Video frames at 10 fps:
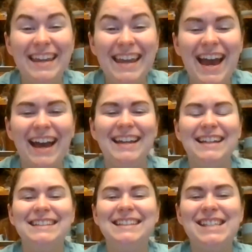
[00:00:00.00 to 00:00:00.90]
Yeah,
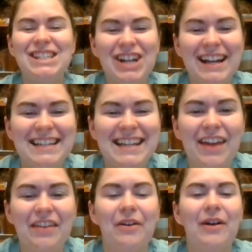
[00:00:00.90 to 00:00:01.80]
well, let's try it
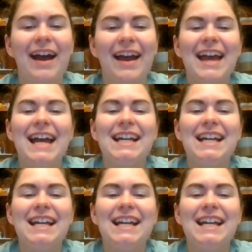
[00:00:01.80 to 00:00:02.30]
together, okay?